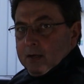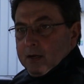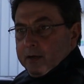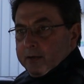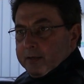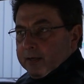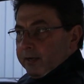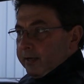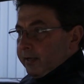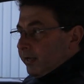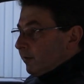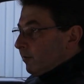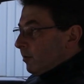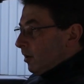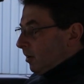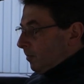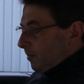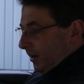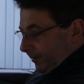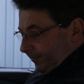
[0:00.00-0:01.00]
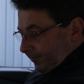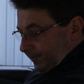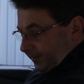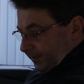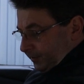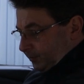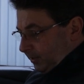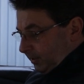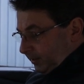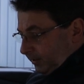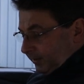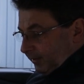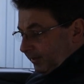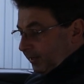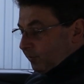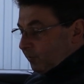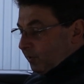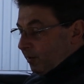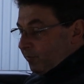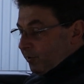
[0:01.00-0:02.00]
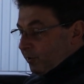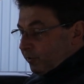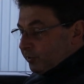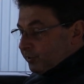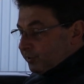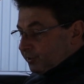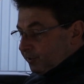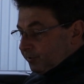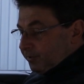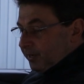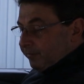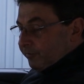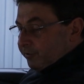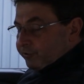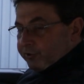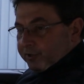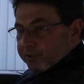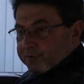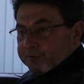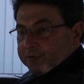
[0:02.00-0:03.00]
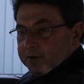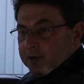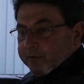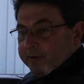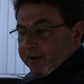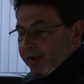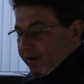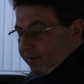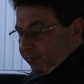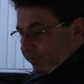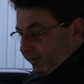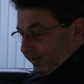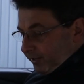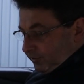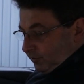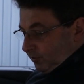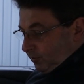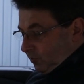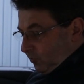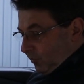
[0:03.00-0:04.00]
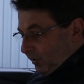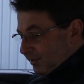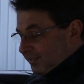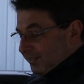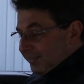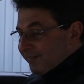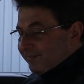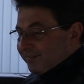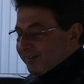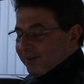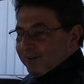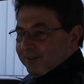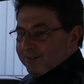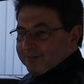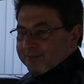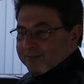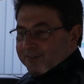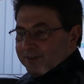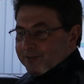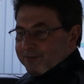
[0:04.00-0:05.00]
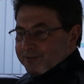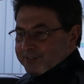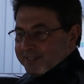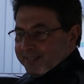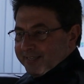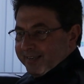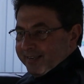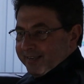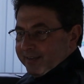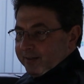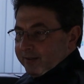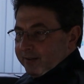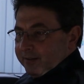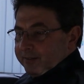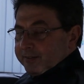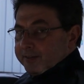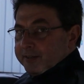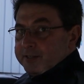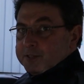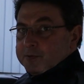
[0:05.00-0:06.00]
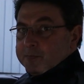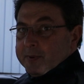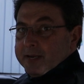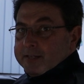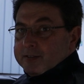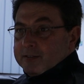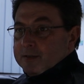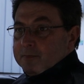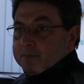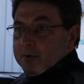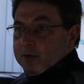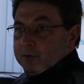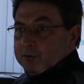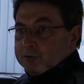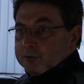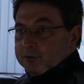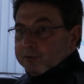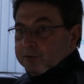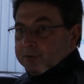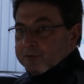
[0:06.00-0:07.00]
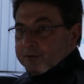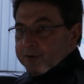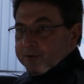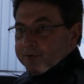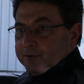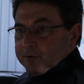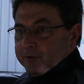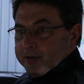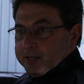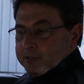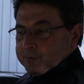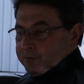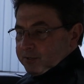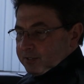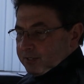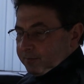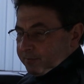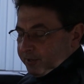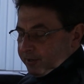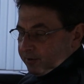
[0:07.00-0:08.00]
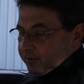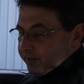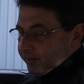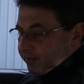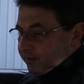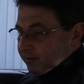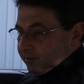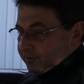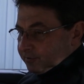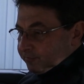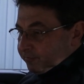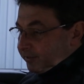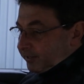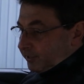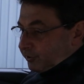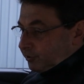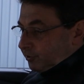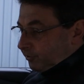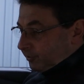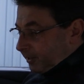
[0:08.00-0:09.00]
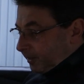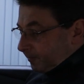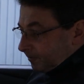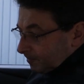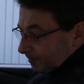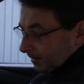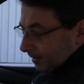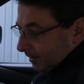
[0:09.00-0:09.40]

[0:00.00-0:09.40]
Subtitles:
Okay, here we are back from this one. Another one we always do, never trust Ferrari handbrakes. Always leave the Ferraris in gear. These are better than most on the 348s, but some of the early cars are really shocking.